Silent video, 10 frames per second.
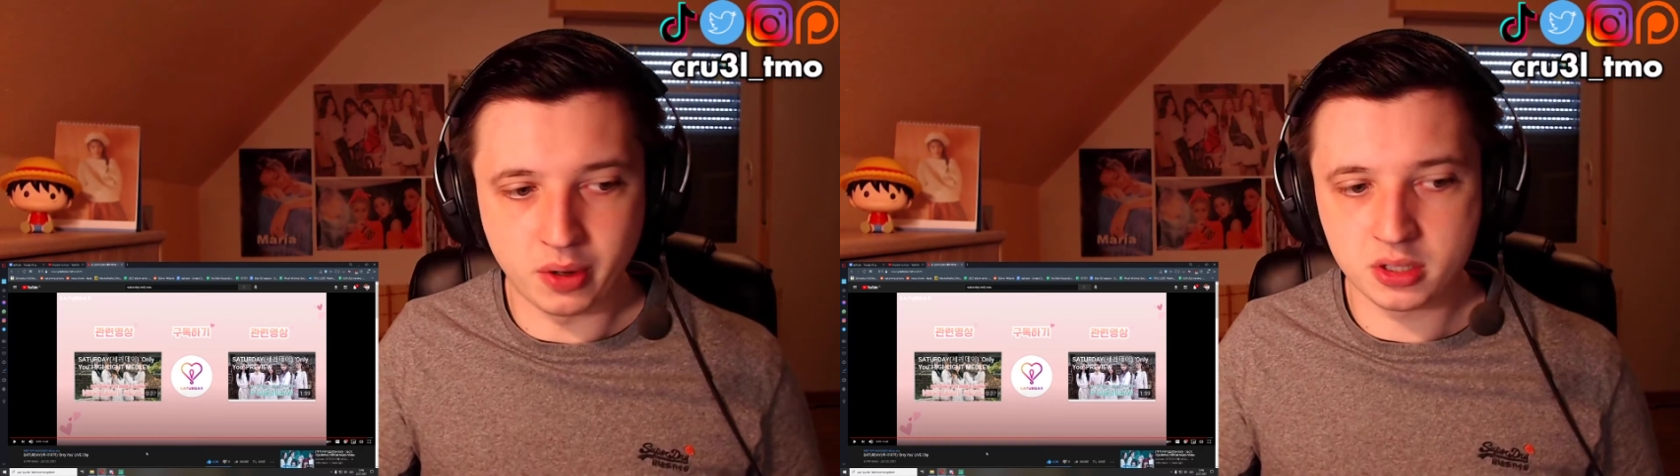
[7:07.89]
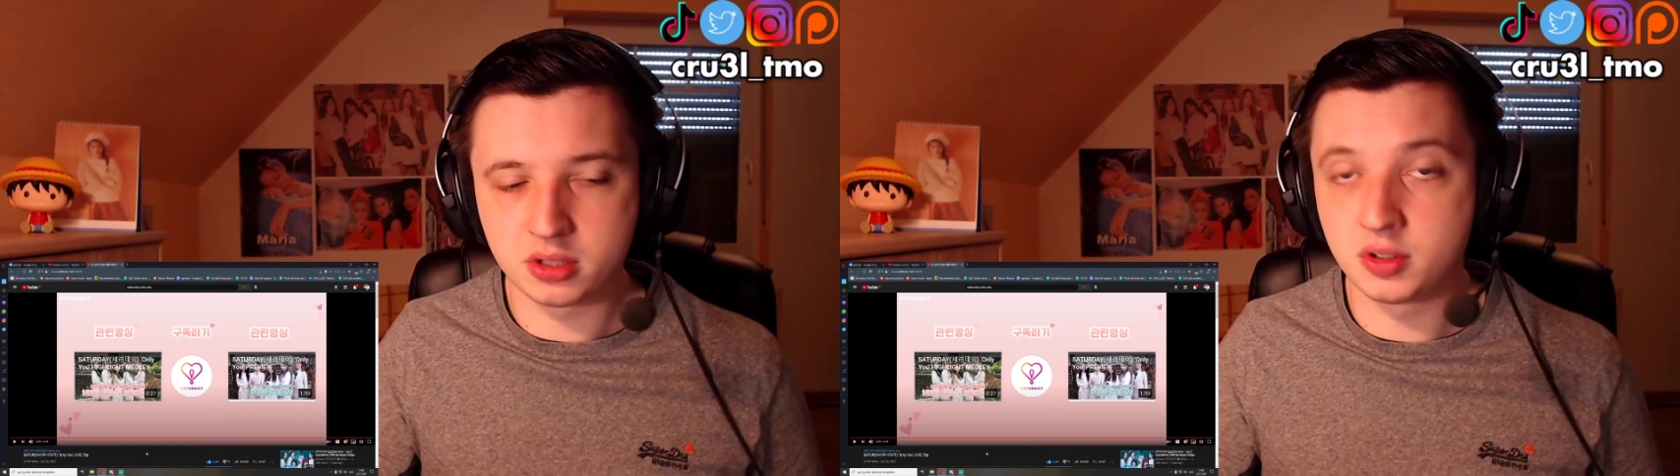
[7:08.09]

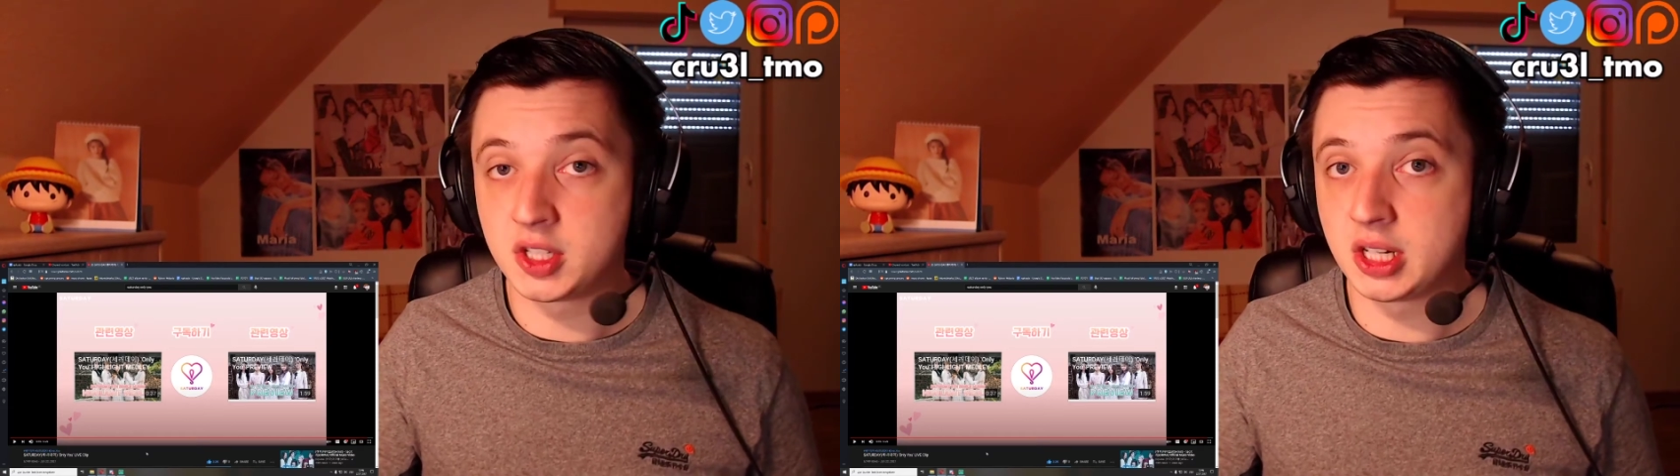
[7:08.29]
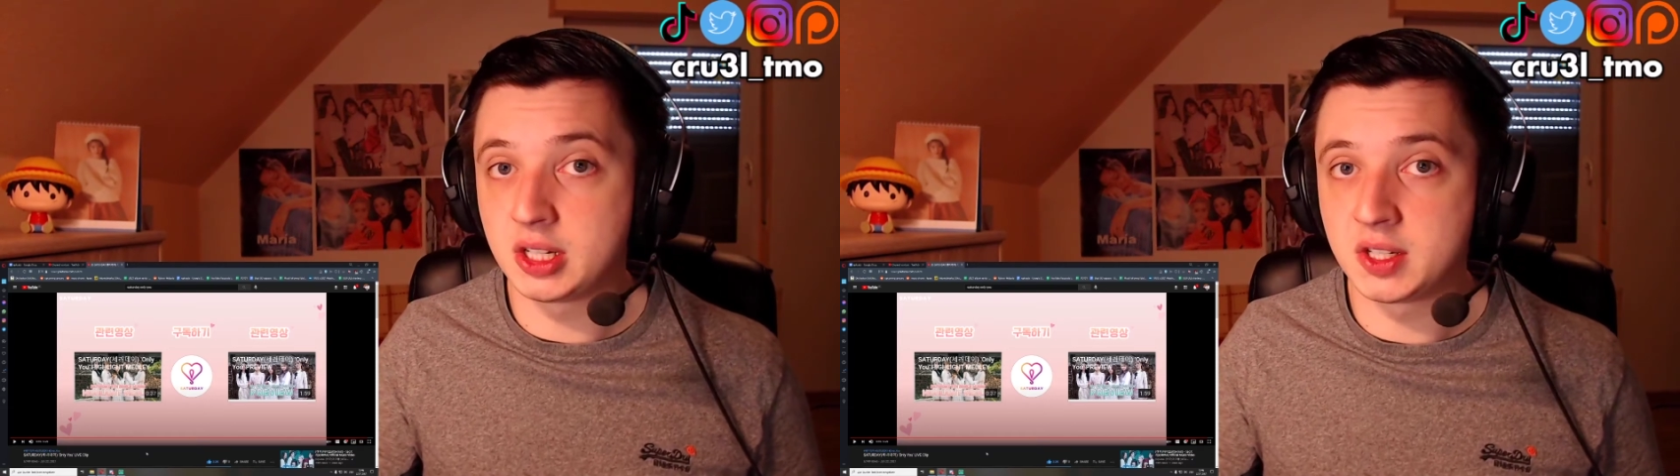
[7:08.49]
reaction to
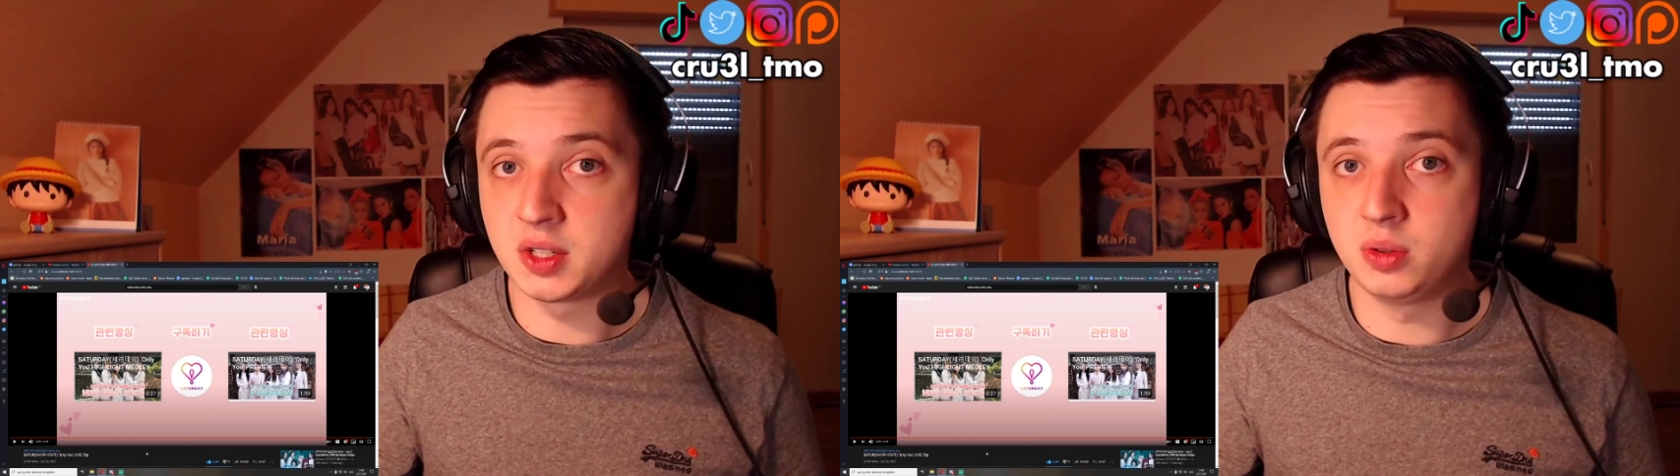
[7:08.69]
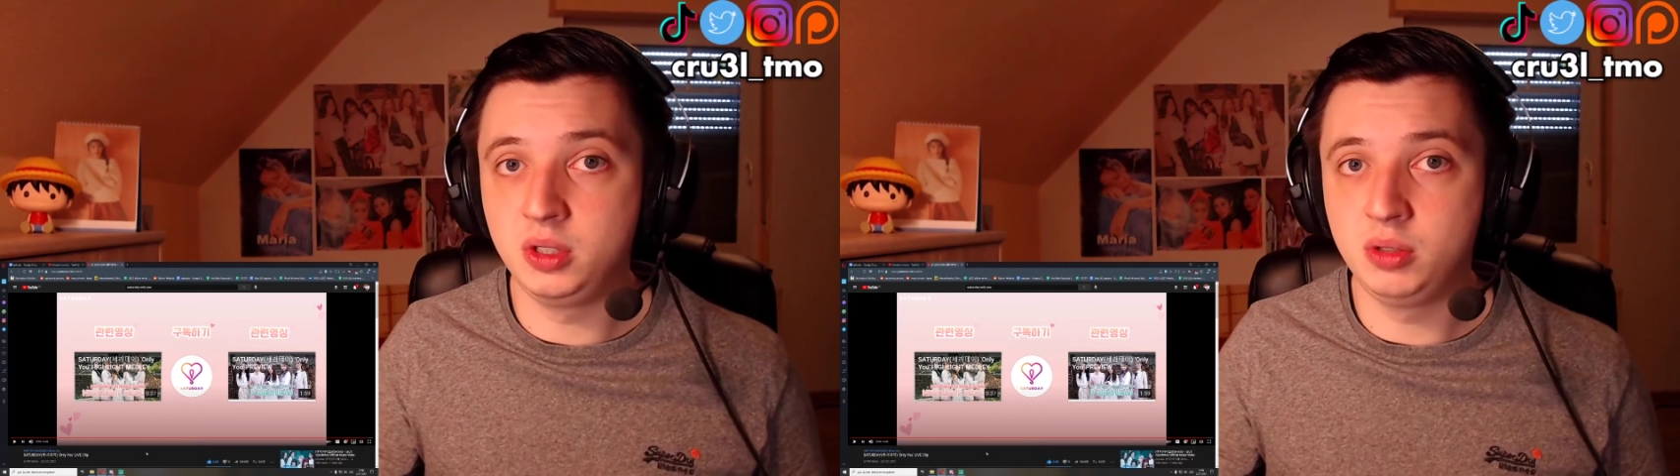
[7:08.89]
Saturday's
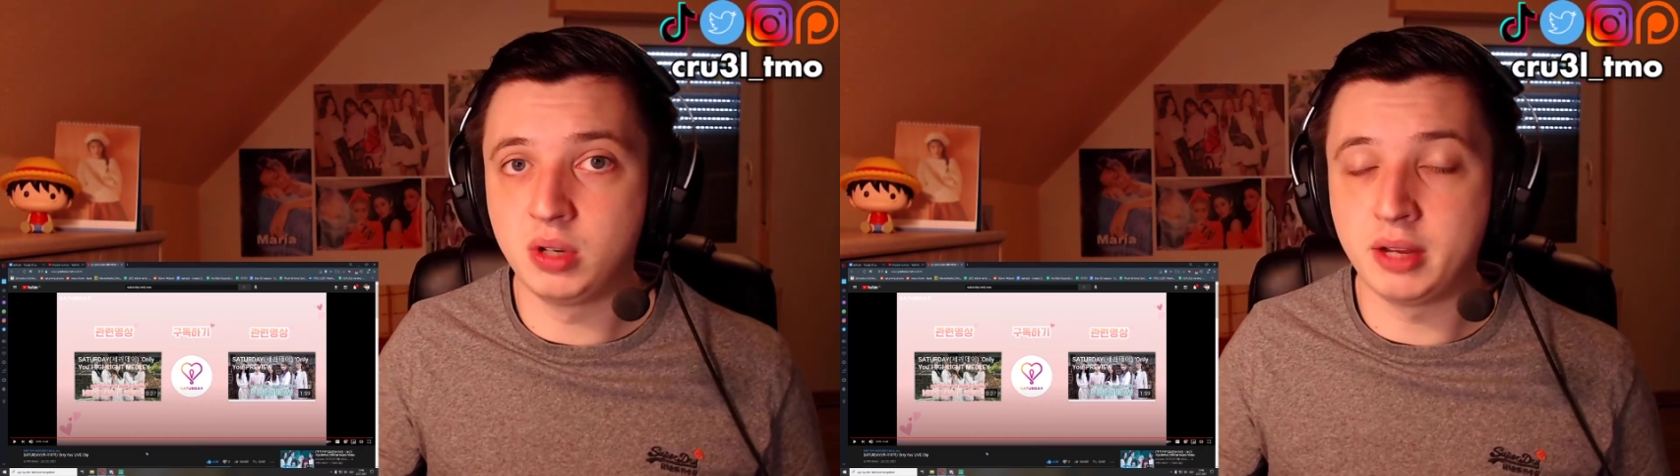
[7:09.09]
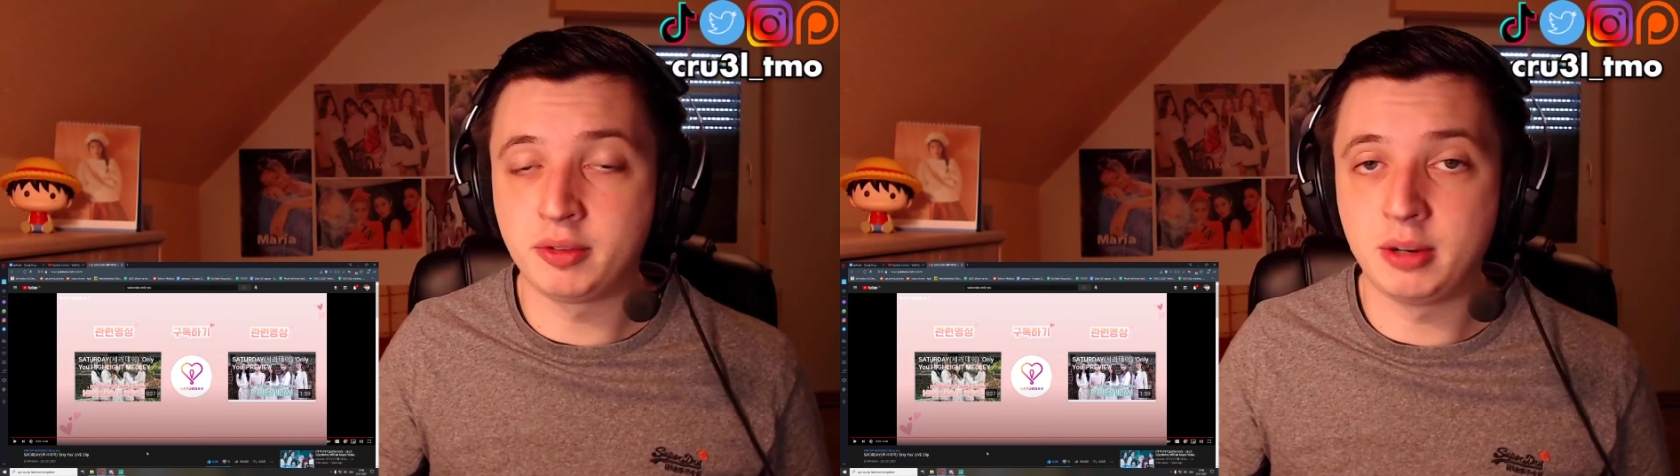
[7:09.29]
Only You
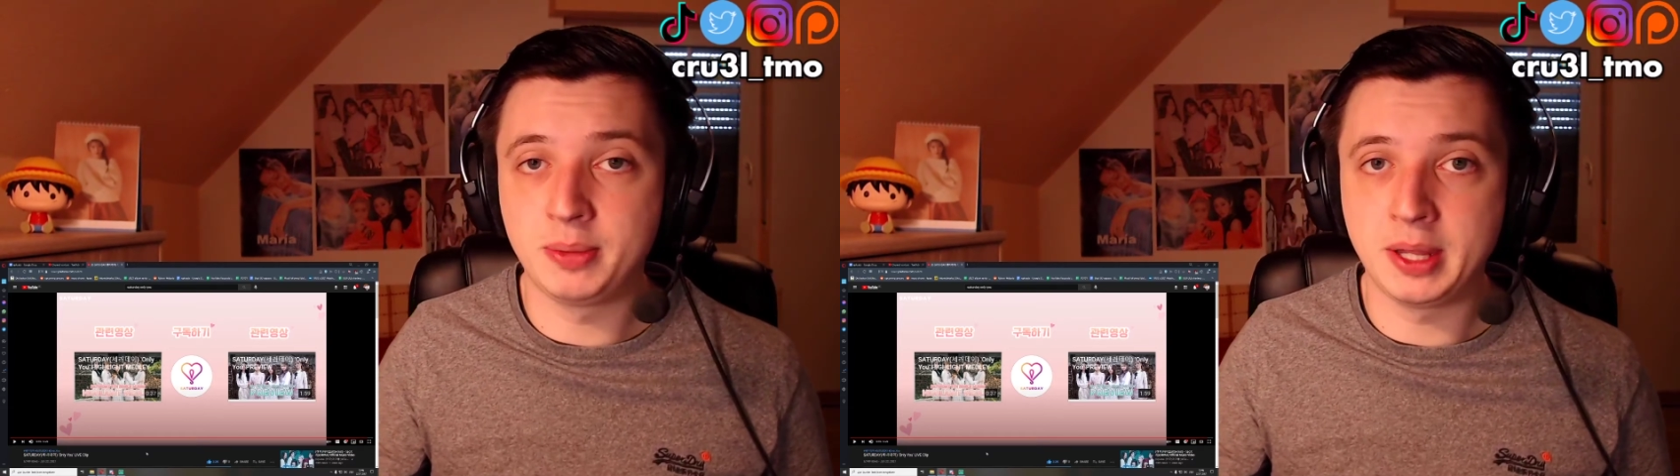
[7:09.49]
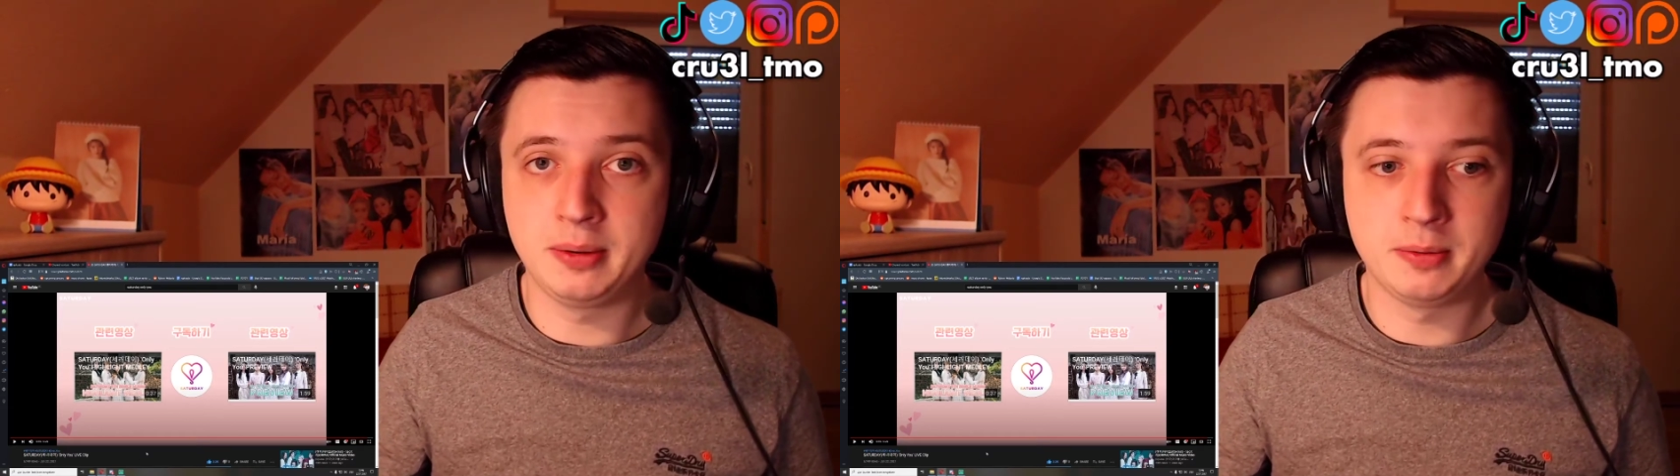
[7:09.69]
live clip
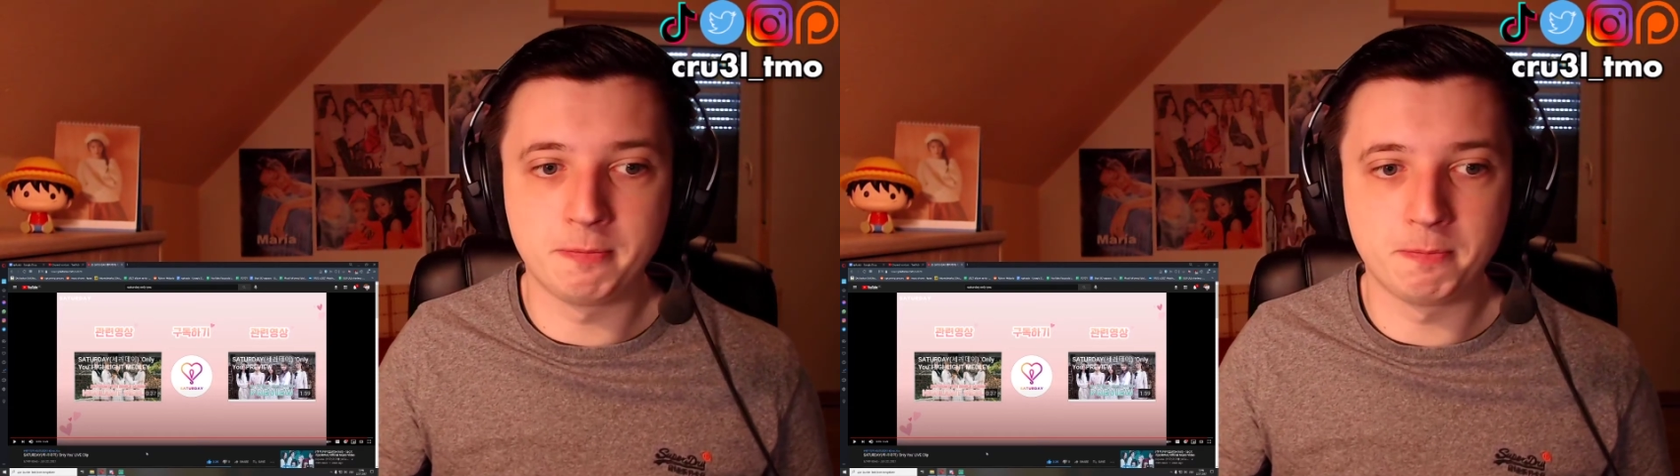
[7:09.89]
then.